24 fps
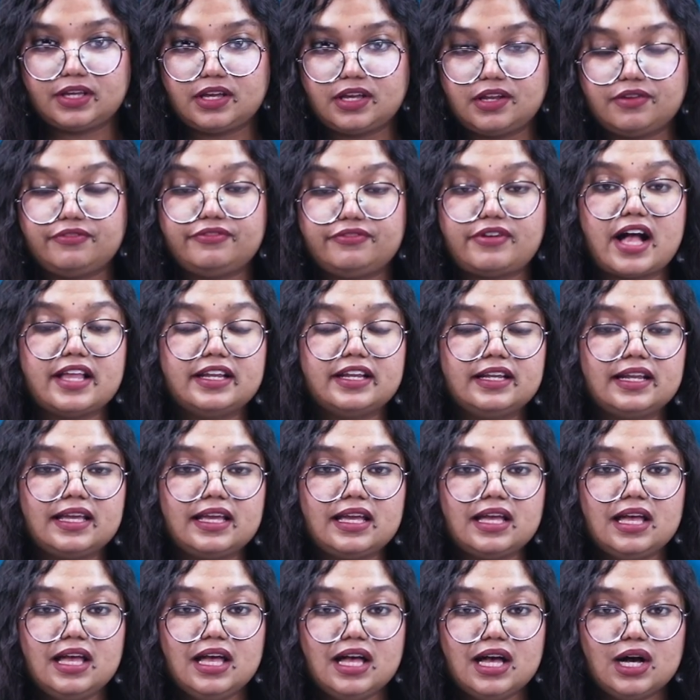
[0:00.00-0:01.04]
And
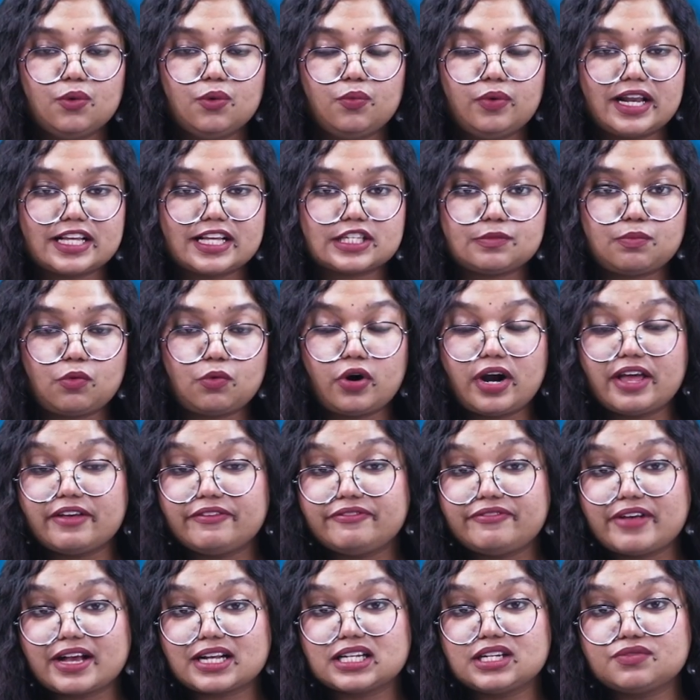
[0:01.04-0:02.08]
finally, we'll explore
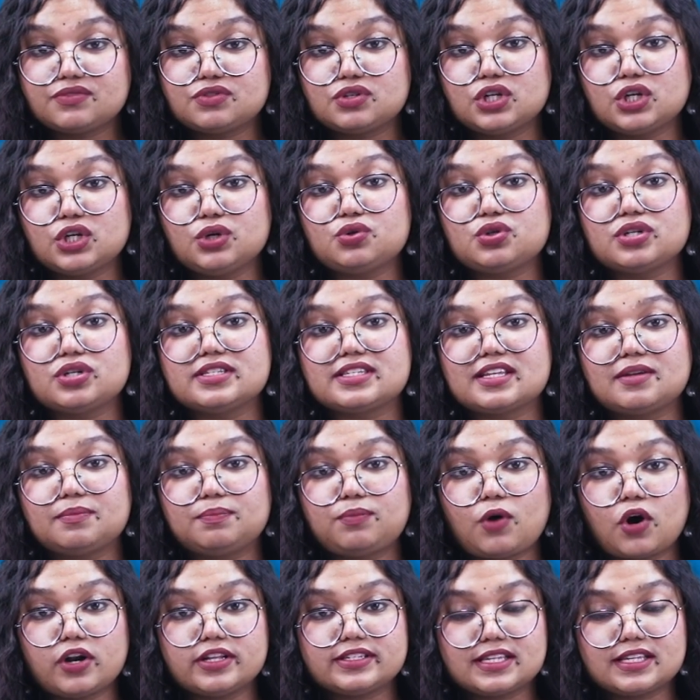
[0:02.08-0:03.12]
effective solutions and
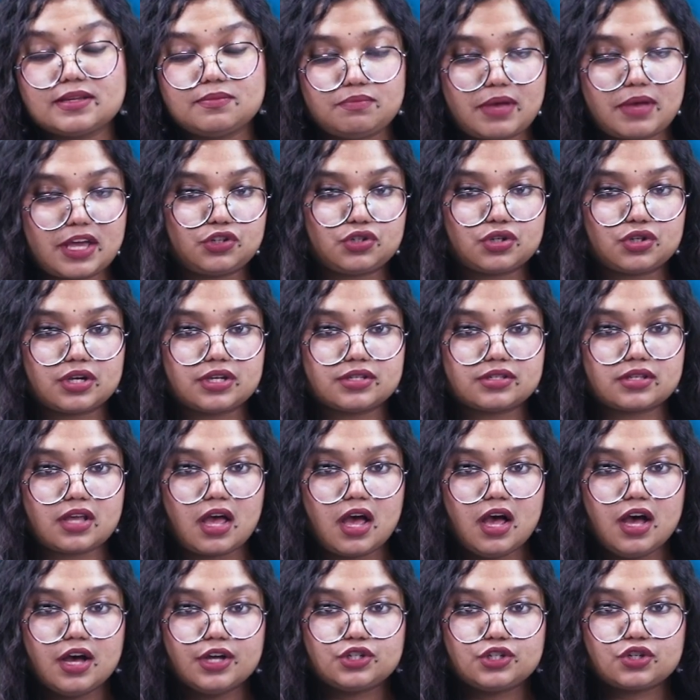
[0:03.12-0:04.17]
policy measures
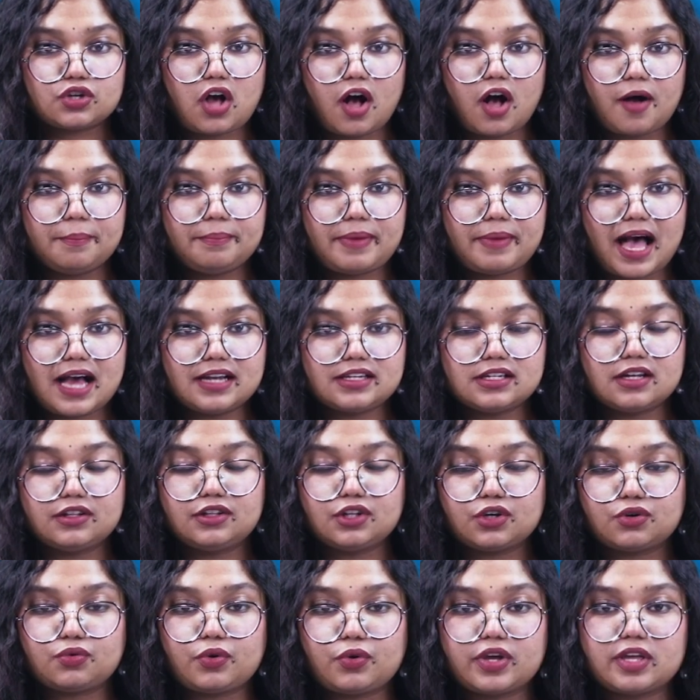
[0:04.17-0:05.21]
to combat
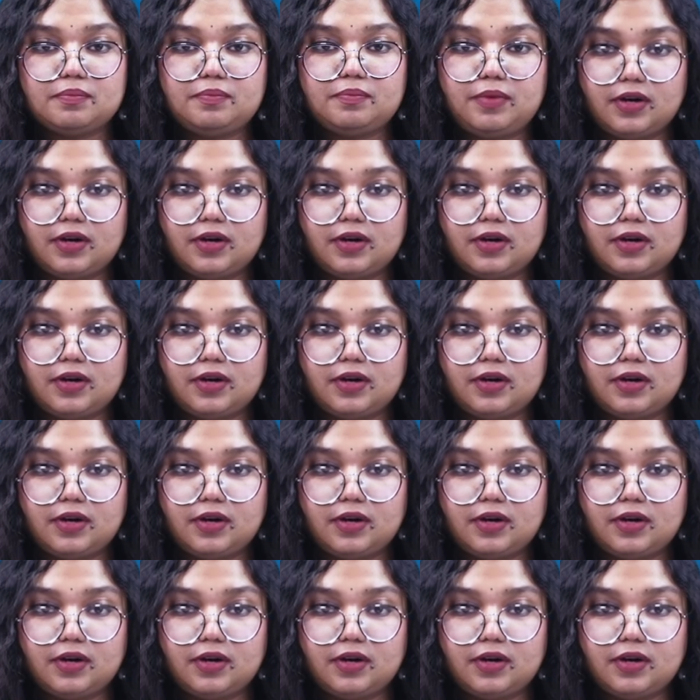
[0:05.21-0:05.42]
the growing